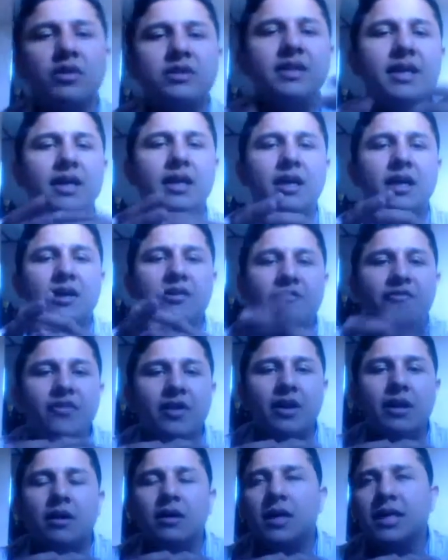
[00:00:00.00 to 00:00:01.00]
The
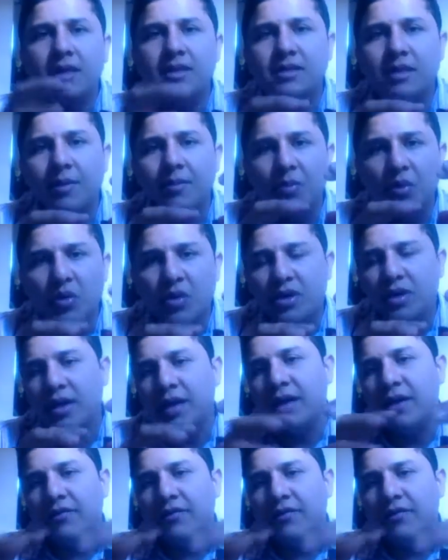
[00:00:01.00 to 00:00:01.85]
Inferno is a book